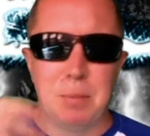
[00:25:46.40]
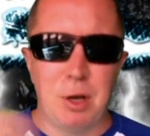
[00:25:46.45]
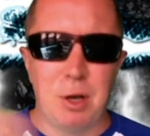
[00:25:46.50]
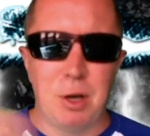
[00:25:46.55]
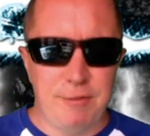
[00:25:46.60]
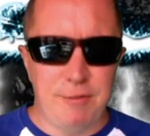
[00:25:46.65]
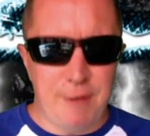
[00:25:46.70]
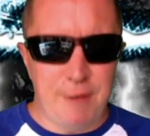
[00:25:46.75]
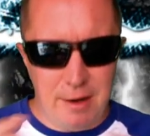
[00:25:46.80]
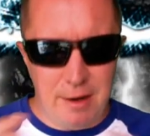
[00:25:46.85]

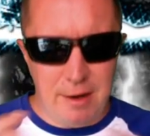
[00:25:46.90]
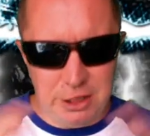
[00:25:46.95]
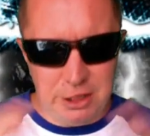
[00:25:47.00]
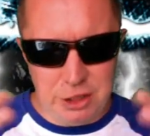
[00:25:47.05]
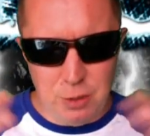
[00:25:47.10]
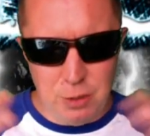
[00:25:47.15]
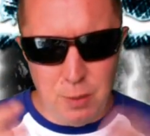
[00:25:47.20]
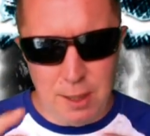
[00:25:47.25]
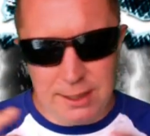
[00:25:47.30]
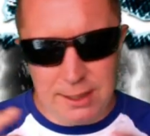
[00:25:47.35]
Blockfolio is
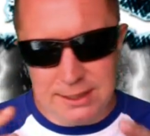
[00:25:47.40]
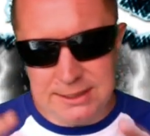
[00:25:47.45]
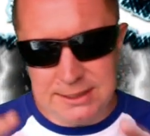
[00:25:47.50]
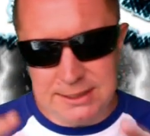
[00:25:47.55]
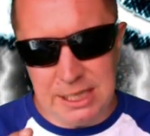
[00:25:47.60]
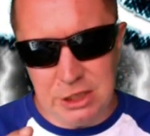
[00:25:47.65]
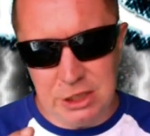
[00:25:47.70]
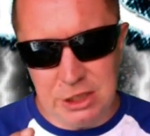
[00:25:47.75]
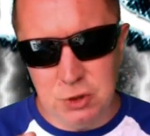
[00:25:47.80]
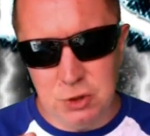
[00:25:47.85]
your one
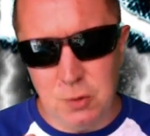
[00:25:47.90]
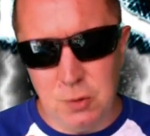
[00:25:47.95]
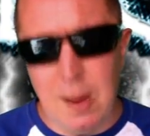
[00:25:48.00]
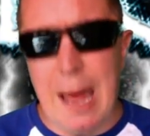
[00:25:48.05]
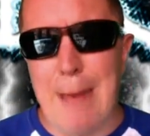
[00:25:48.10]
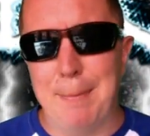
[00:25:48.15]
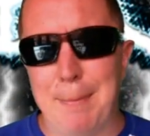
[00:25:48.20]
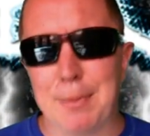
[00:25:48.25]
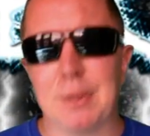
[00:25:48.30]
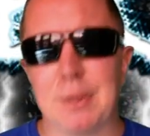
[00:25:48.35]
central
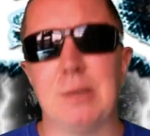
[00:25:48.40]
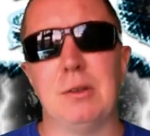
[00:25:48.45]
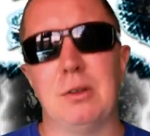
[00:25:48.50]
app